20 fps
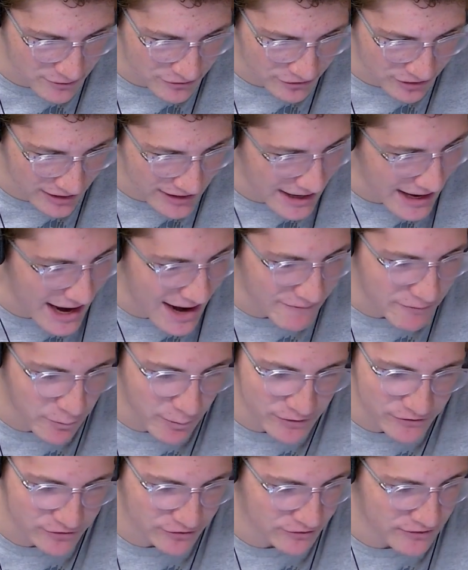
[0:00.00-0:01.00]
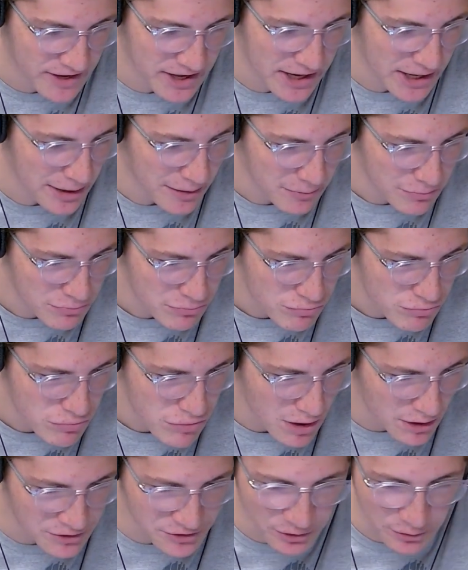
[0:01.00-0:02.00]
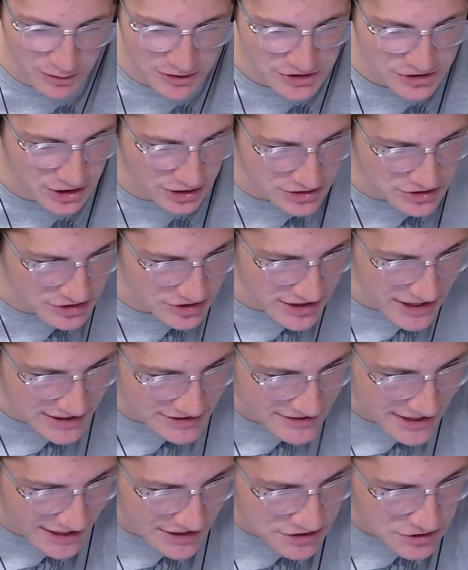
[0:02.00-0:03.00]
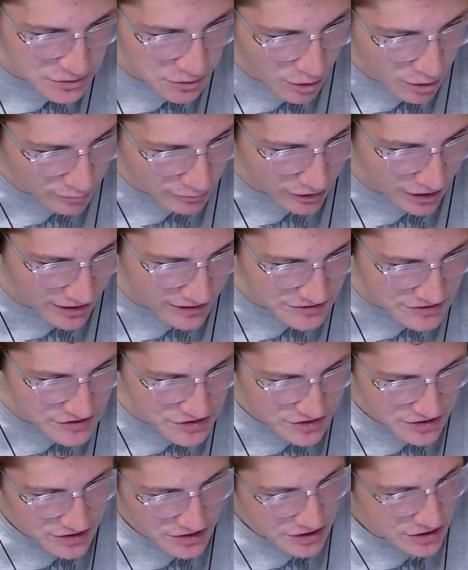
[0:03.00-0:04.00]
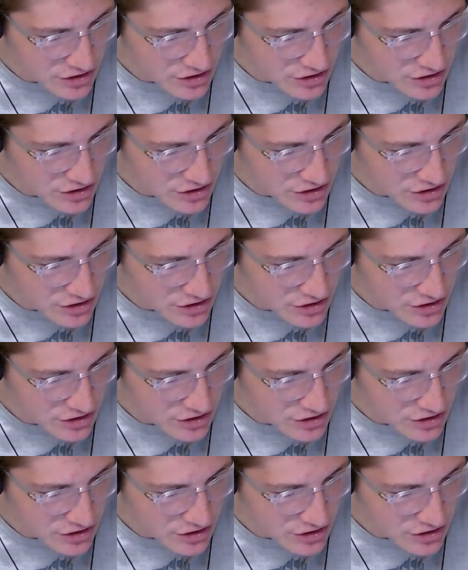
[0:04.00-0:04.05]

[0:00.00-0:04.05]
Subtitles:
Mitch Grant, everyone's just hitting. Adolis Garcia's got 2 home runs.